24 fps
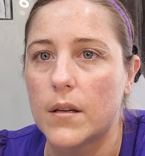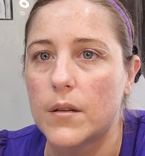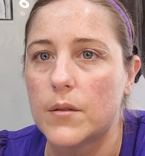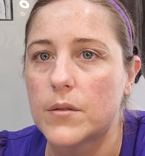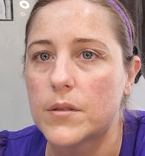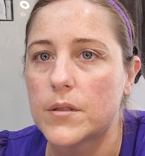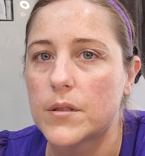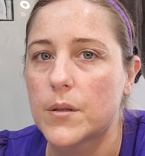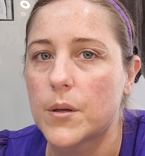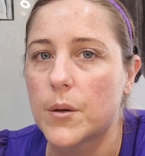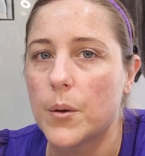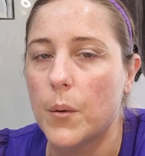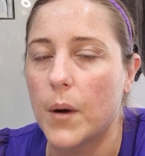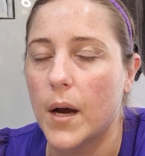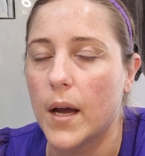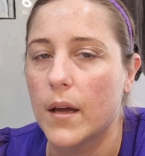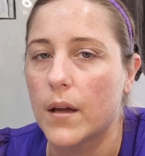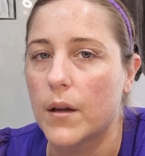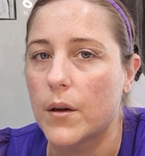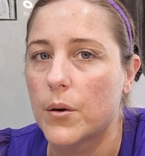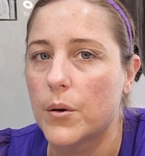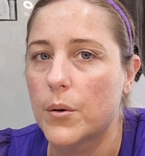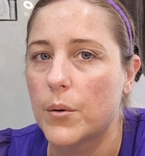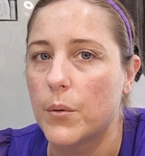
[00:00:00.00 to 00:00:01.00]
it looks
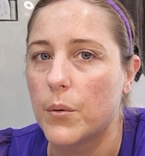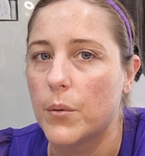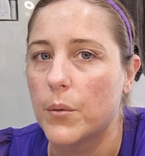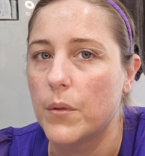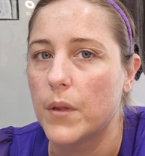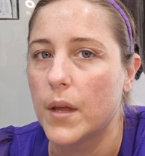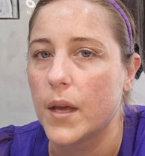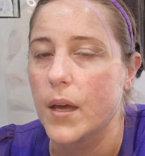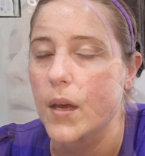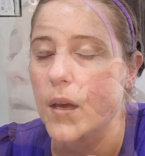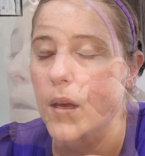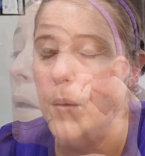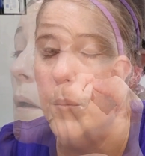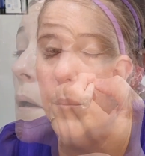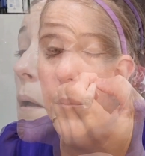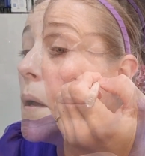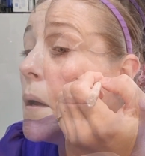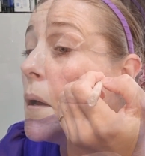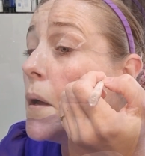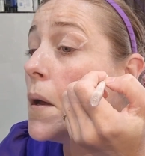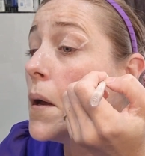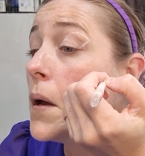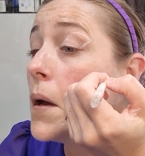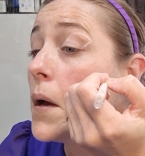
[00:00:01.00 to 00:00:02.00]
quite cool there.
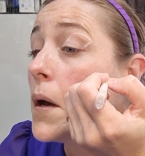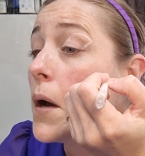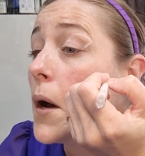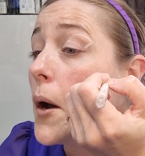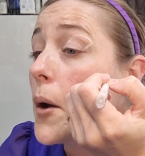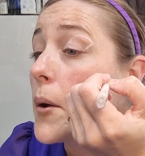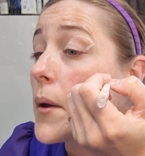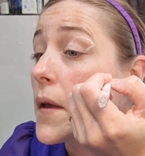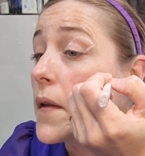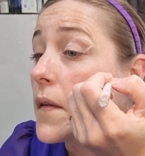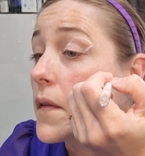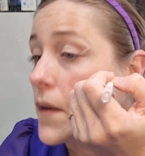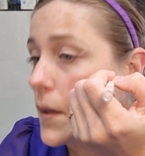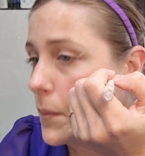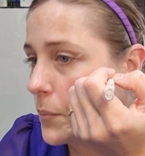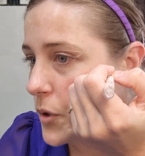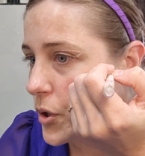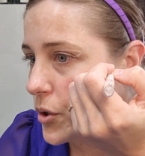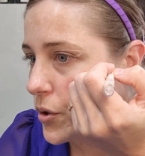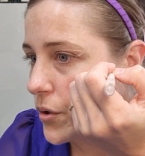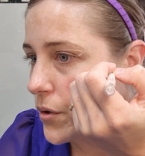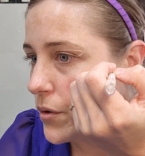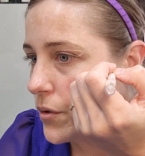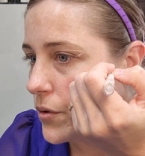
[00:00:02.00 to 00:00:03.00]
Okay, step
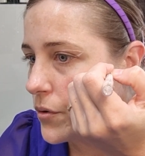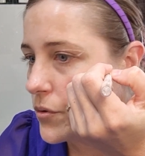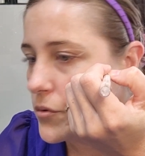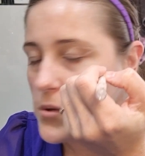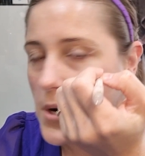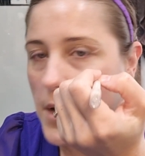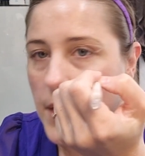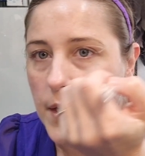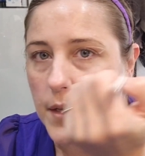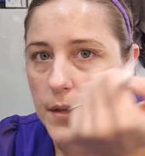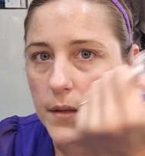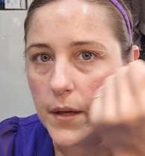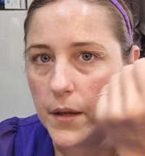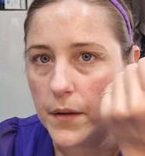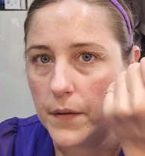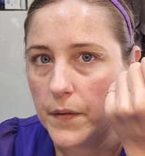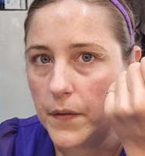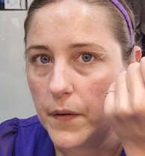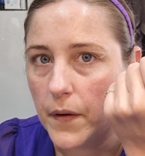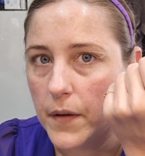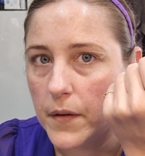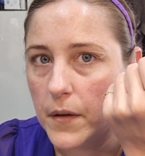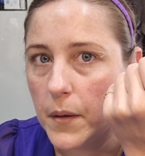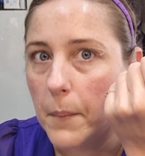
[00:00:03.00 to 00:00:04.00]
2, try and get the other
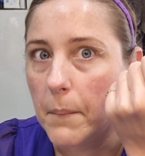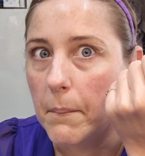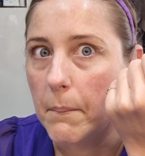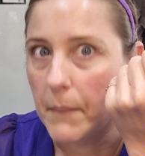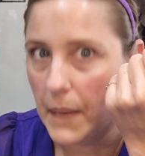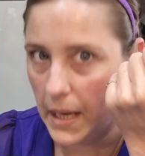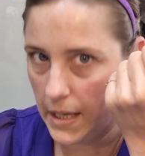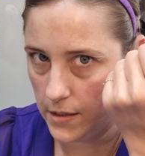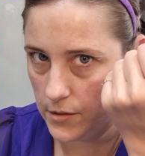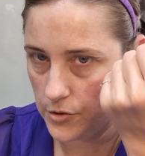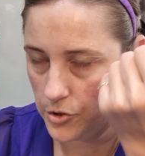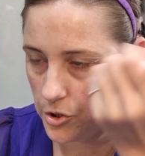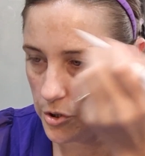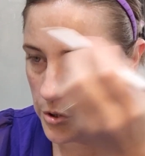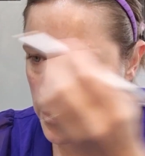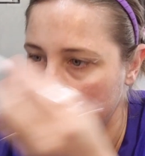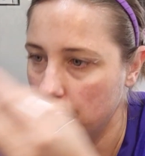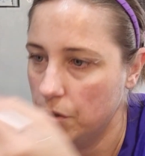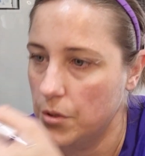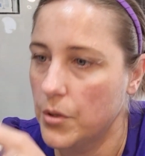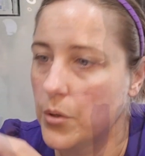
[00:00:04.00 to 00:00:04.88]
side to match.